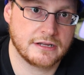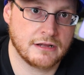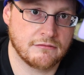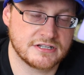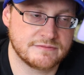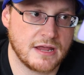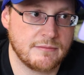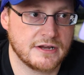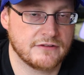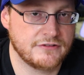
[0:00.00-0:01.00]
It was
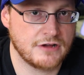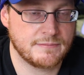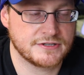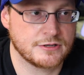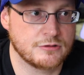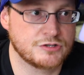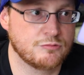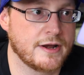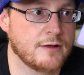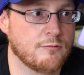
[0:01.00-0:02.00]
maybe in a few episodes
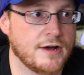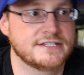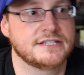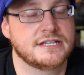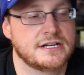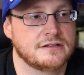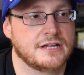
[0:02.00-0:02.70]
when it was in there,